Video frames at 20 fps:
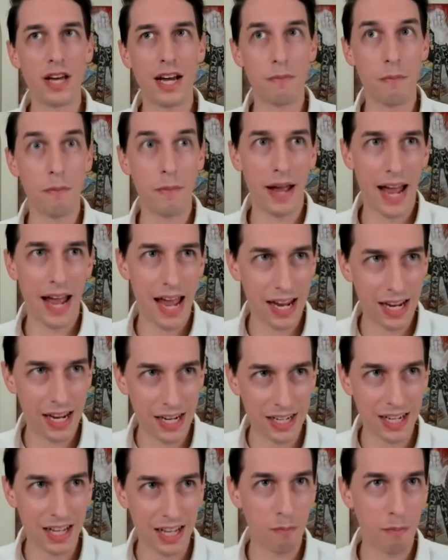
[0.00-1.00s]
that
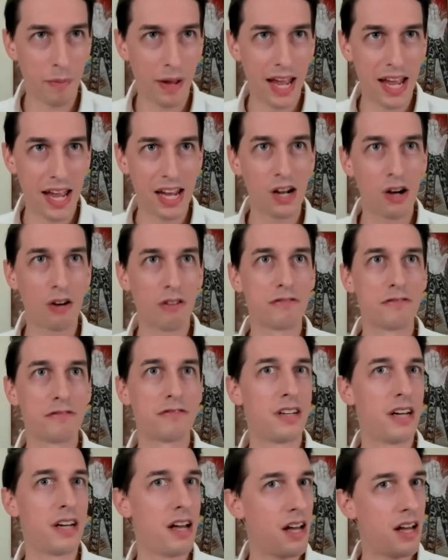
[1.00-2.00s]
pang
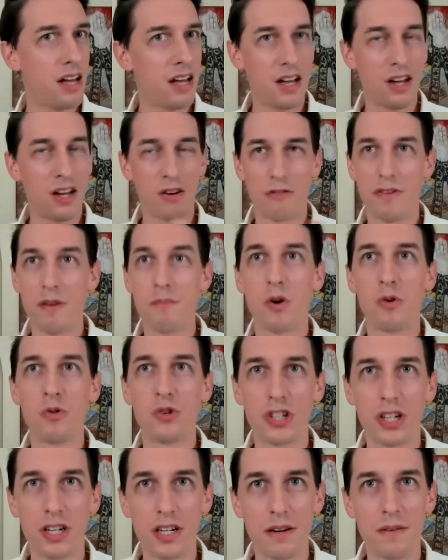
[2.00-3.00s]
of
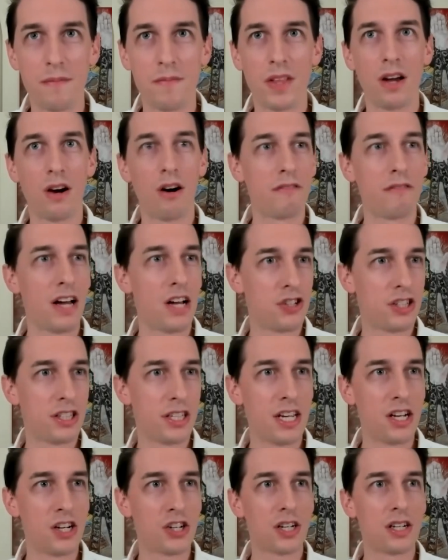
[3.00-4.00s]
emotion, of
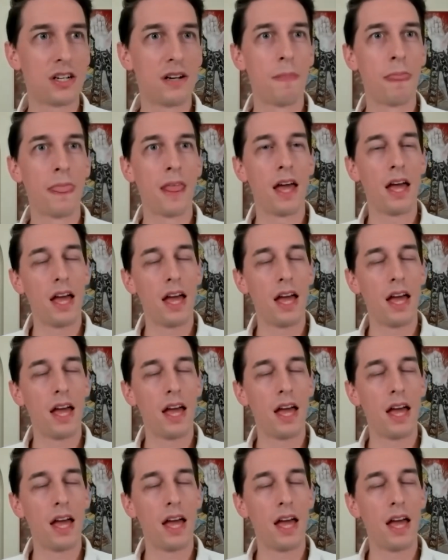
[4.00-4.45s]
agitation.